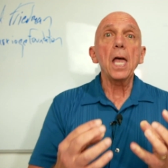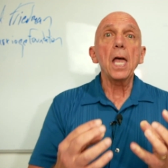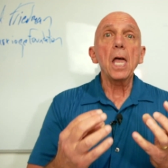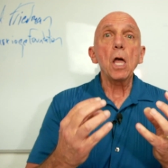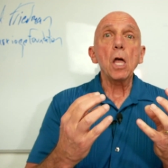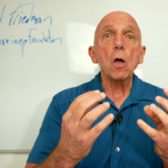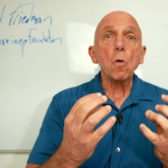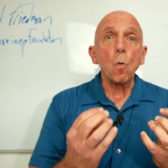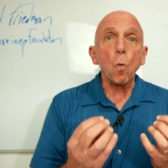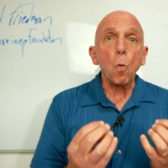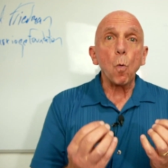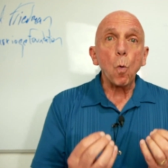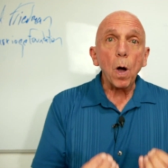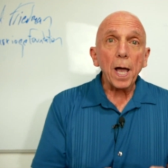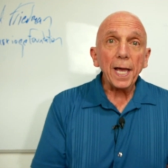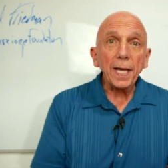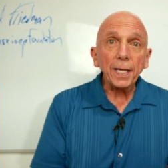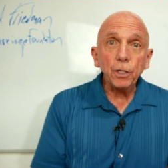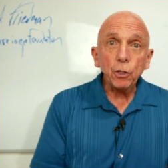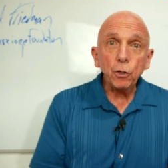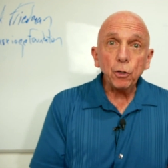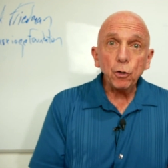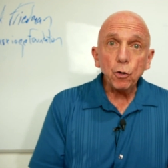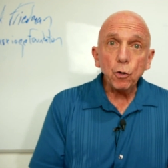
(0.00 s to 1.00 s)
When
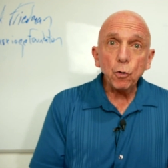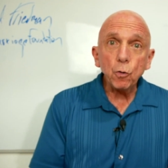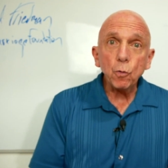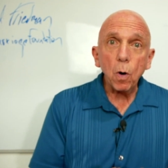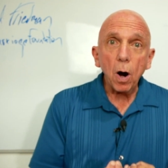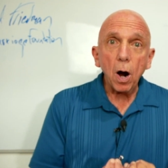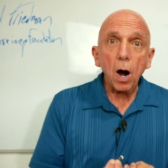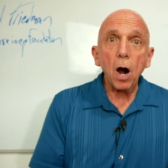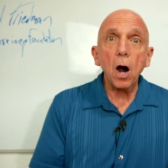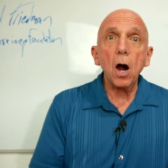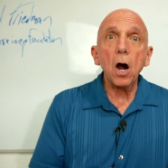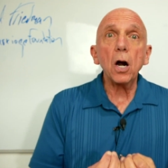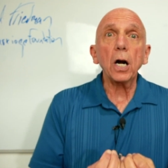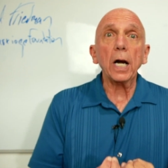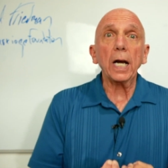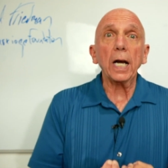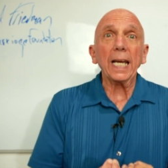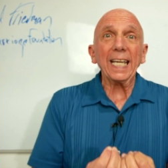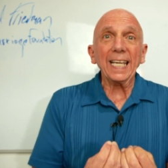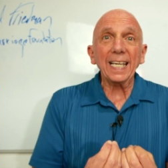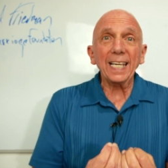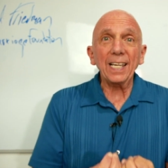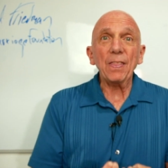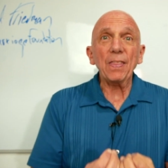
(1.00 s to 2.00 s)
you are
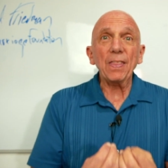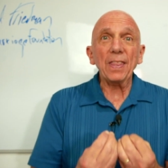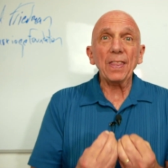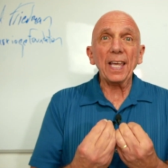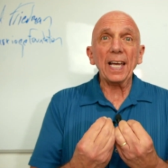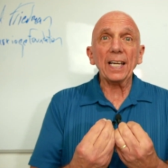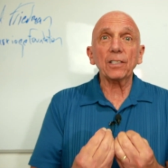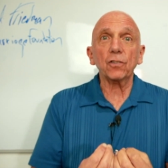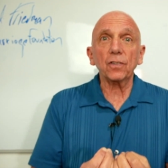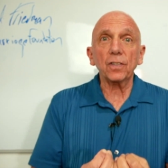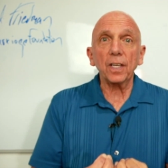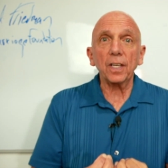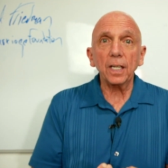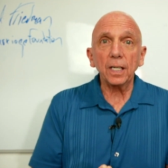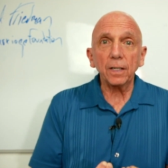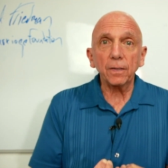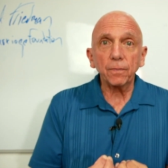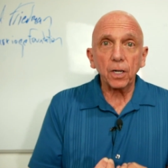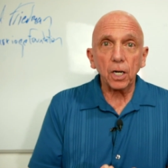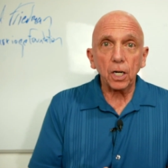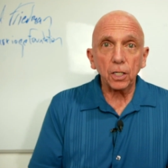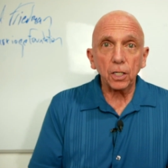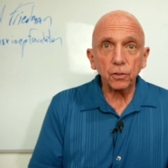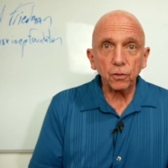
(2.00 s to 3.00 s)
in that state of
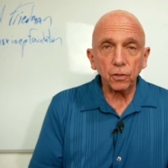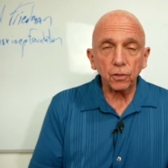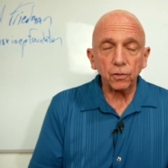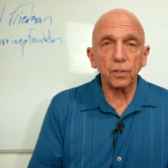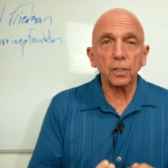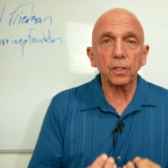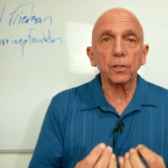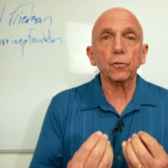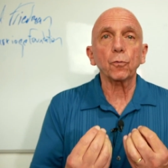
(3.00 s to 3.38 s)
consciousness,